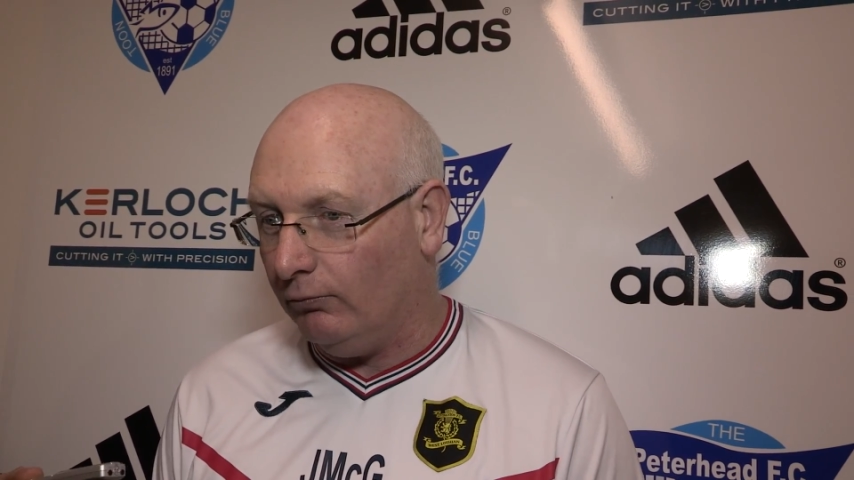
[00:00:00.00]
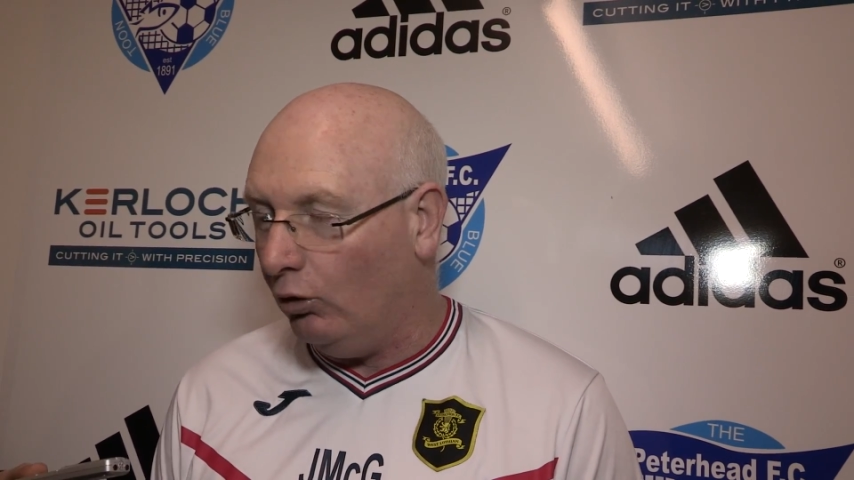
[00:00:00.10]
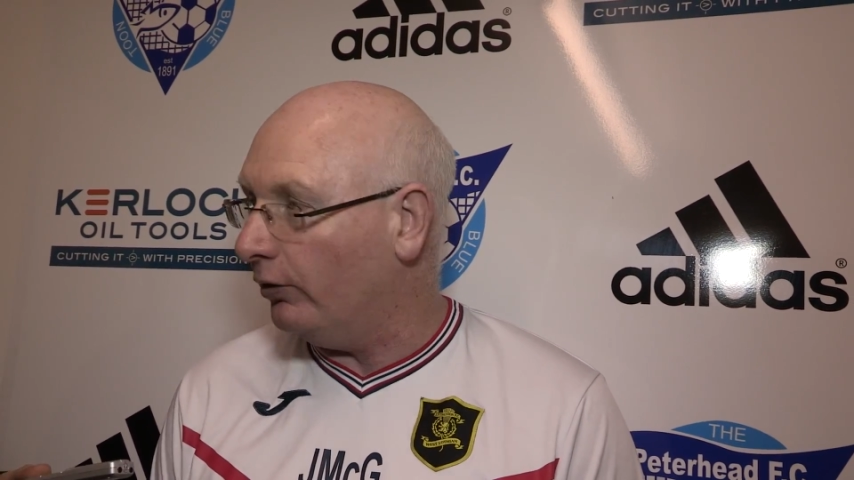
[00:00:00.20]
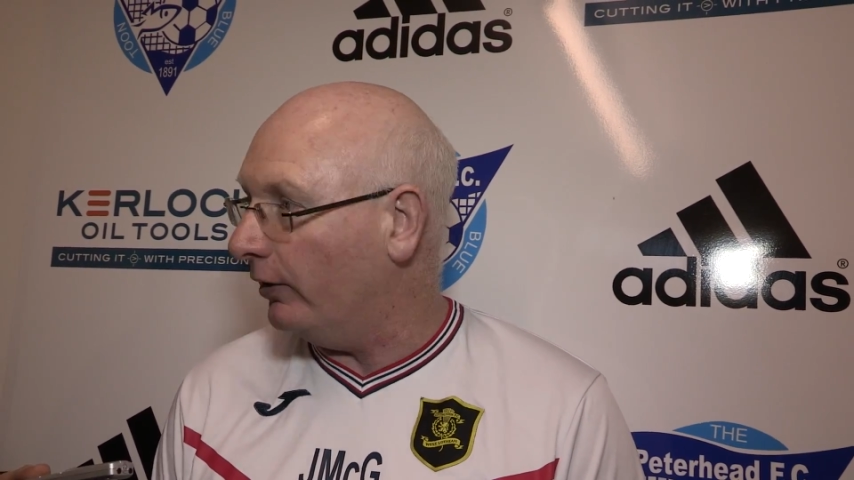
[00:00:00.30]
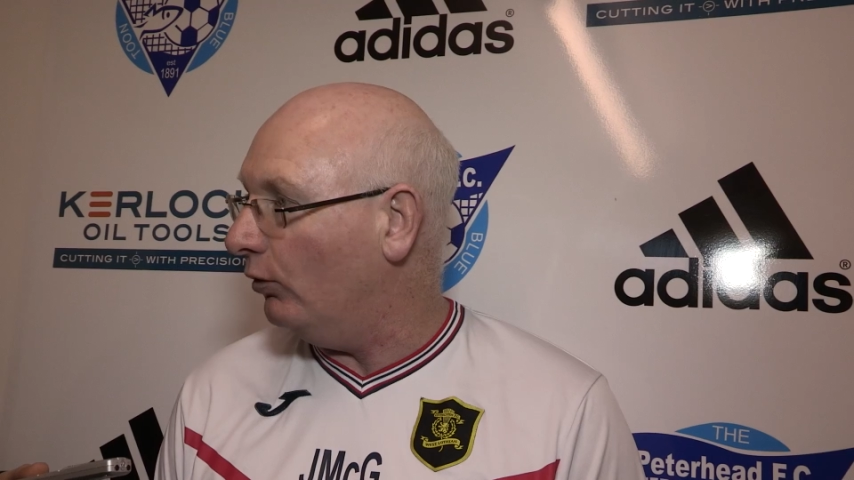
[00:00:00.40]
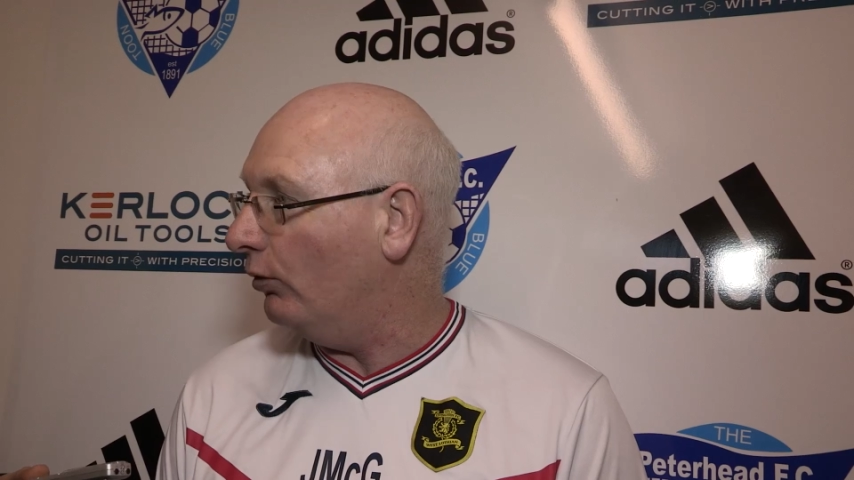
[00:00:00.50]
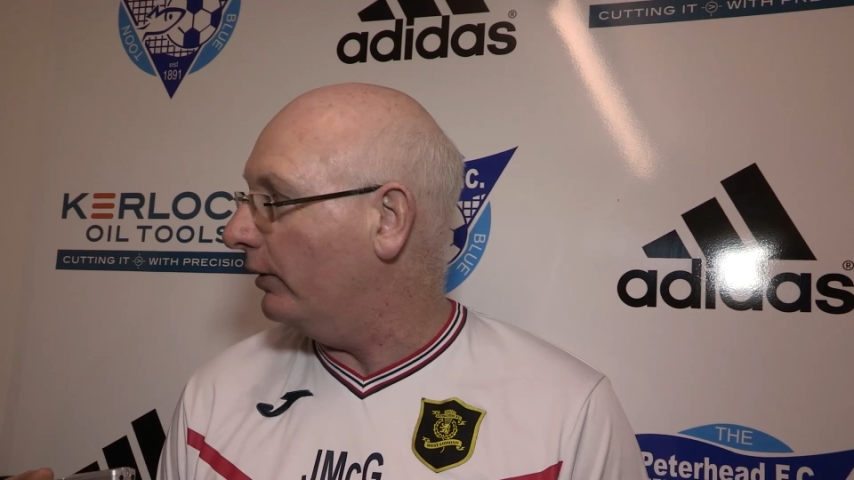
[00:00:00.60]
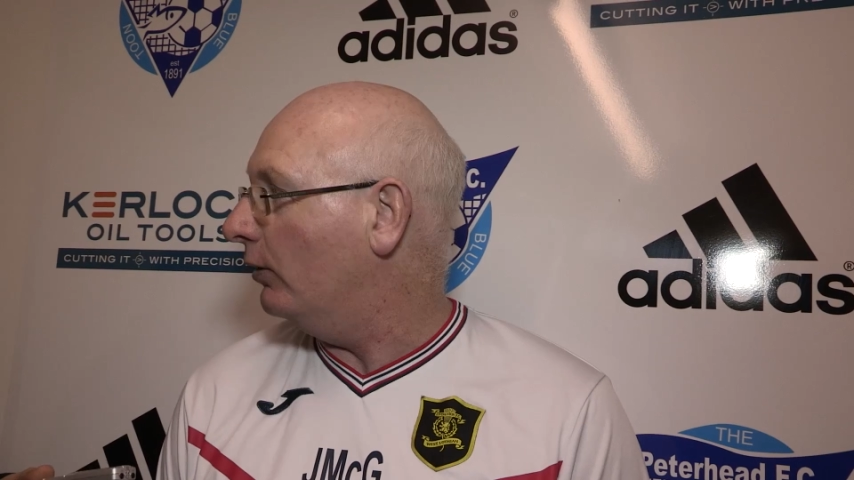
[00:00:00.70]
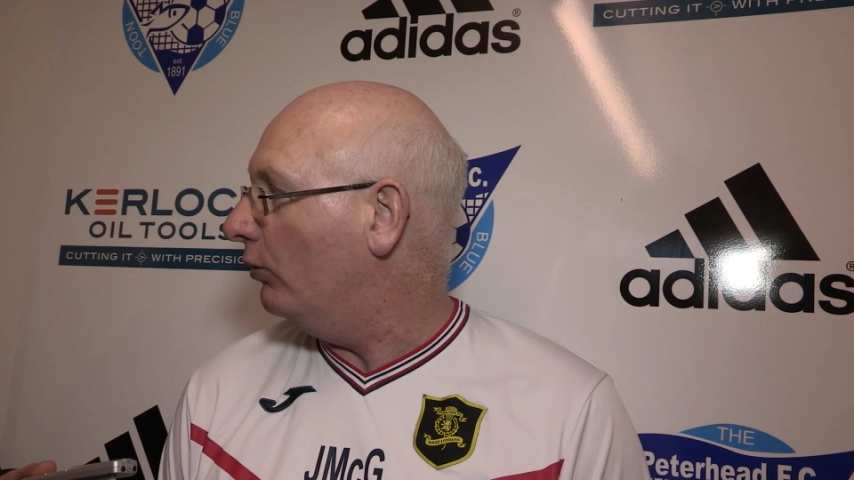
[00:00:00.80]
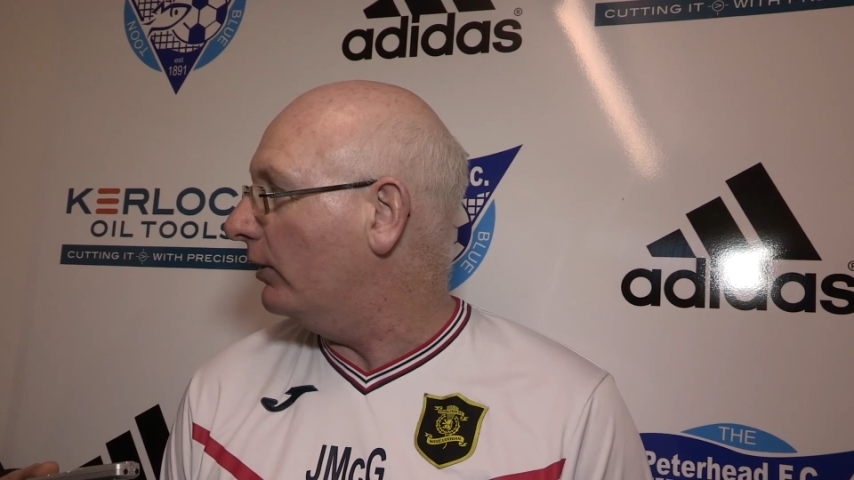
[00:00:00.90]
longer and
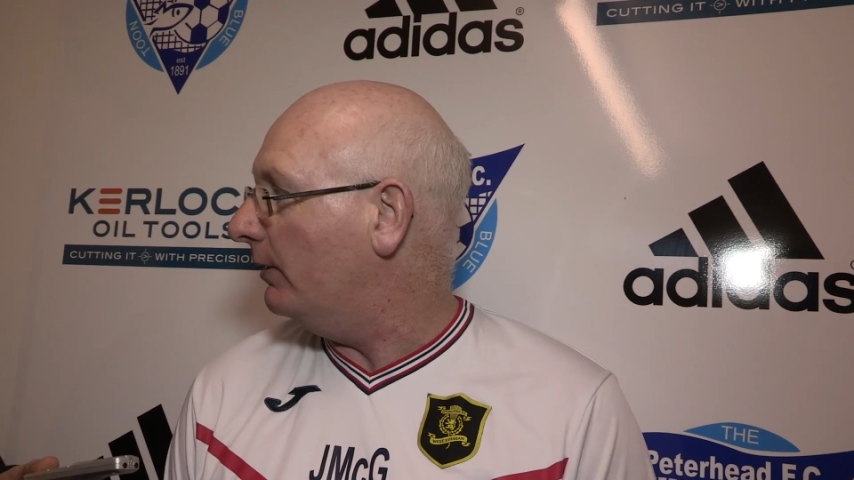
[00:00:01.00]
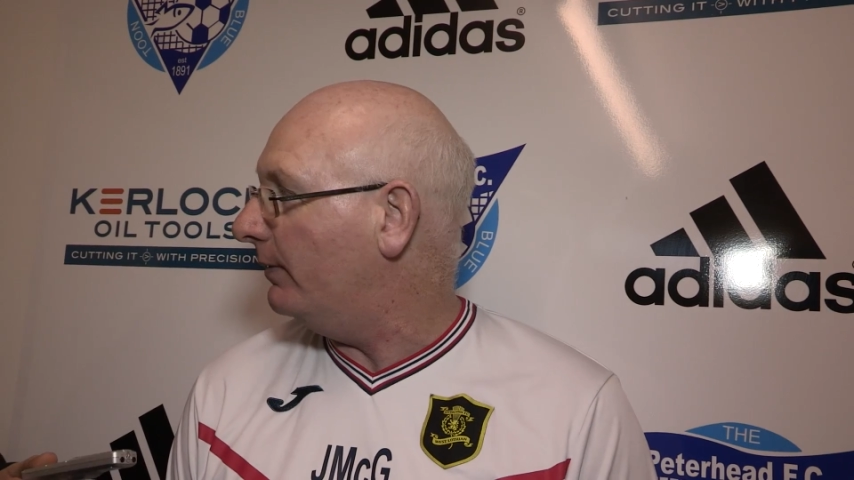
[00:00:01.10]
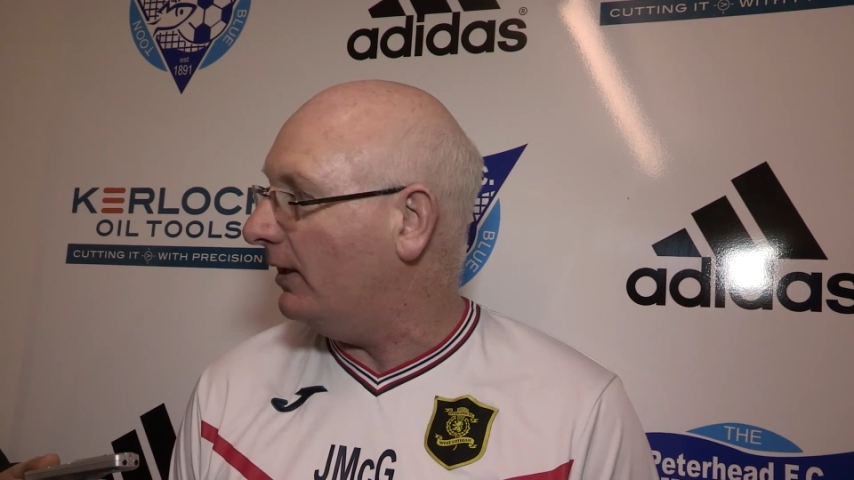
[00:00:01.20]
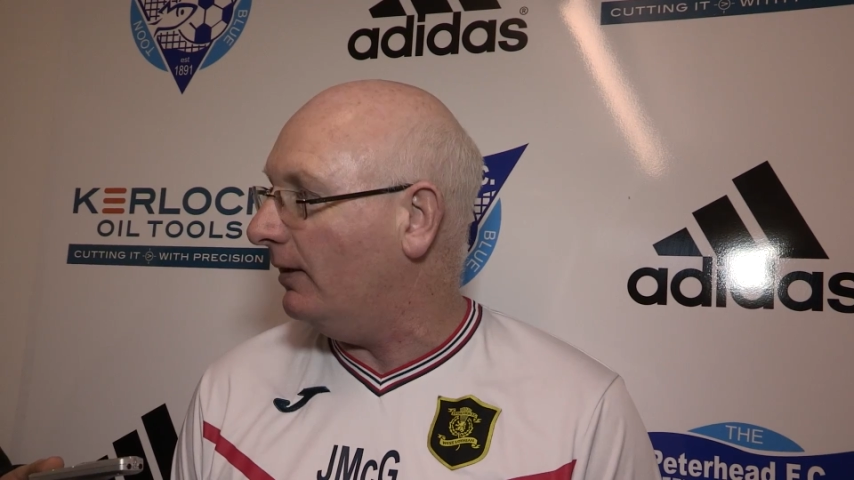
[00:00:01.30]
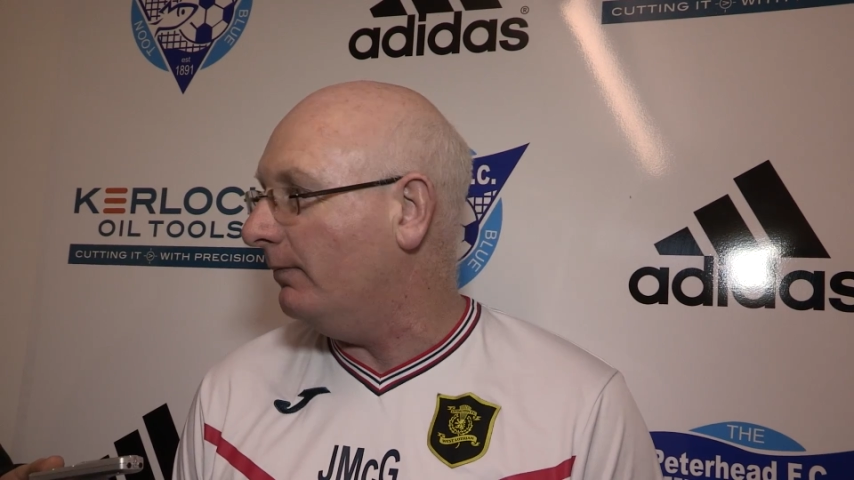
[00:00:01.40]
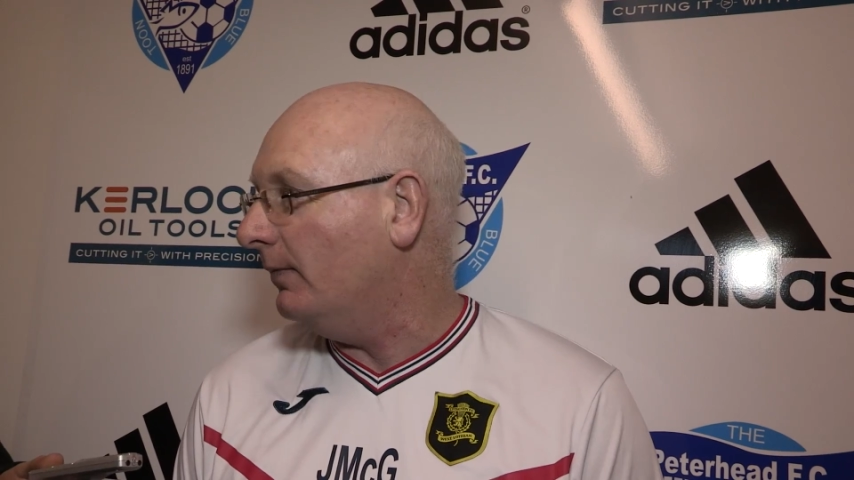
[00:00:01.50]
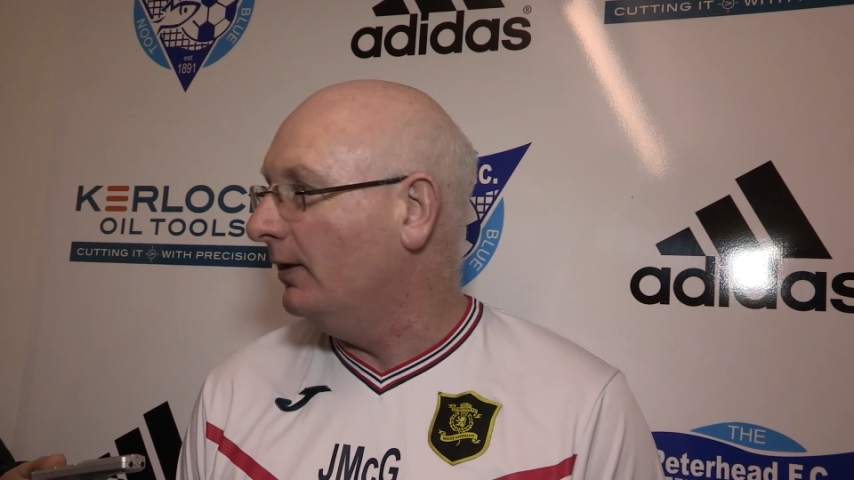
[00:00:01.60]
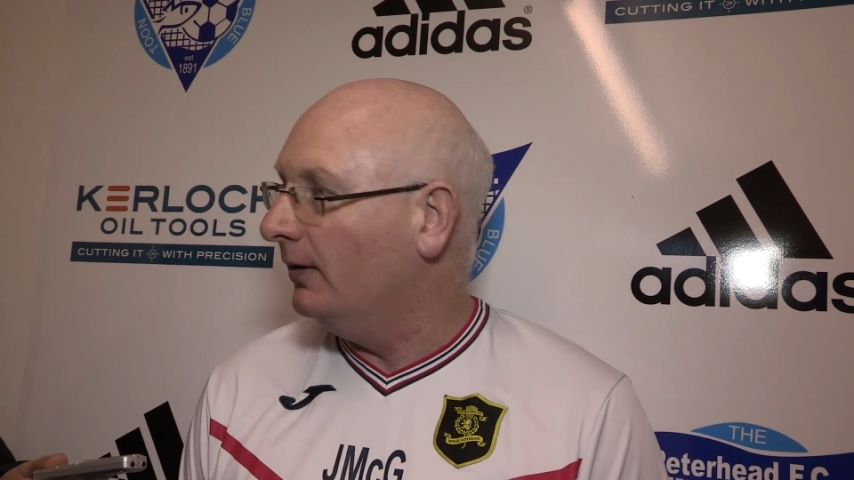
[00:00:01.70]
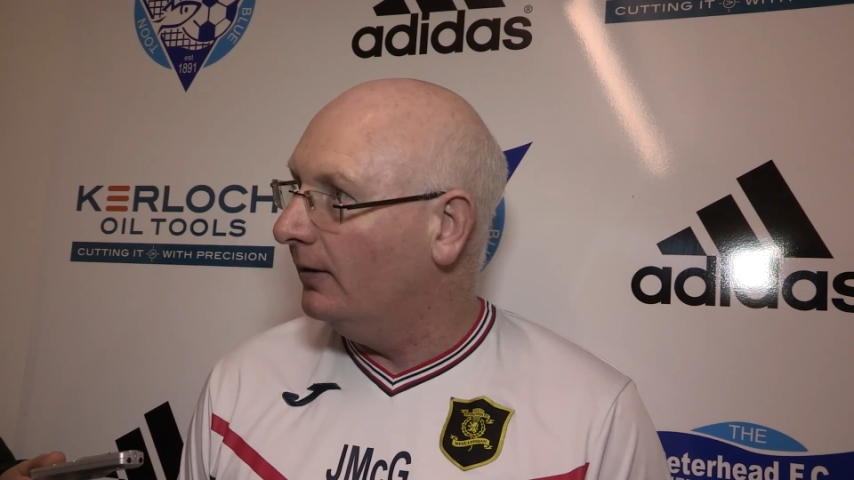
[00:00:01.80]
longer it became